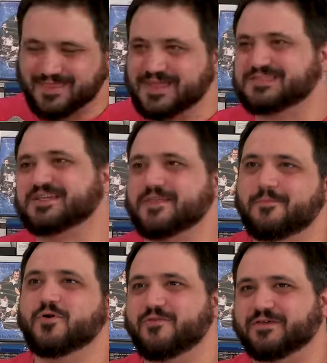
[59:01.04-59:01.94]
At least in
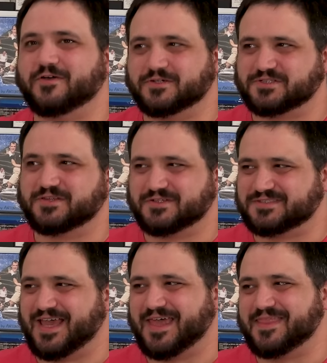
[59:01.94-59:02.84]
the movie version, they're
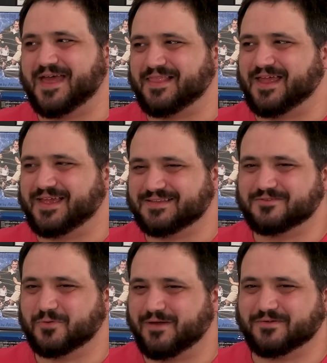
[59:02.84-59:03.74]
saying that, like,
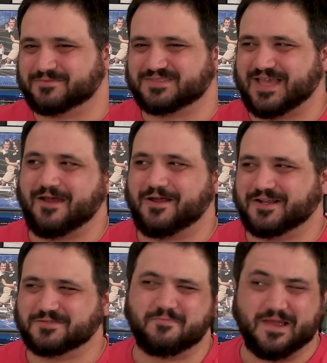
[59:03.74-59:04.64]
whoever
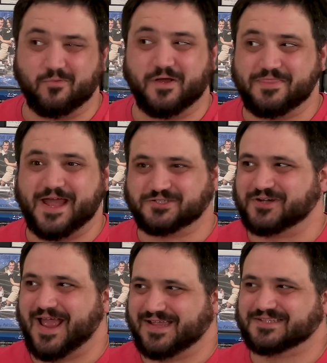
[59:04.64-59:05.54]
Sauron is might want that
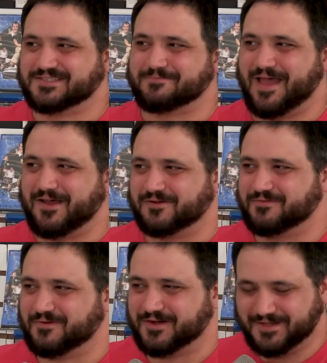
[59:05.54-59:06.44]
dragon
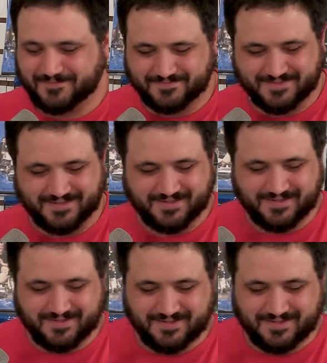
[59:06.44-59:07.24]
Smaug for him. Yeah.